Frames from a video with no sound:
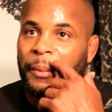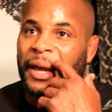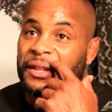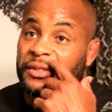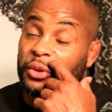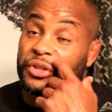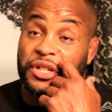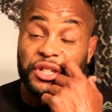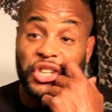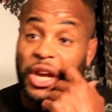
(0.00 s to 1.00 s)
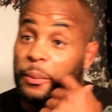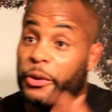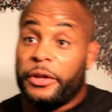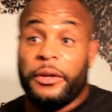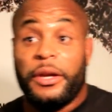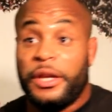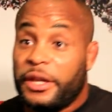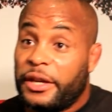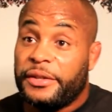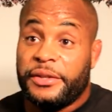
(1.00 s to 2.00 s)
Man, this dude's a good champion.
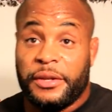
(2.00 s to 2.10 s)
He is.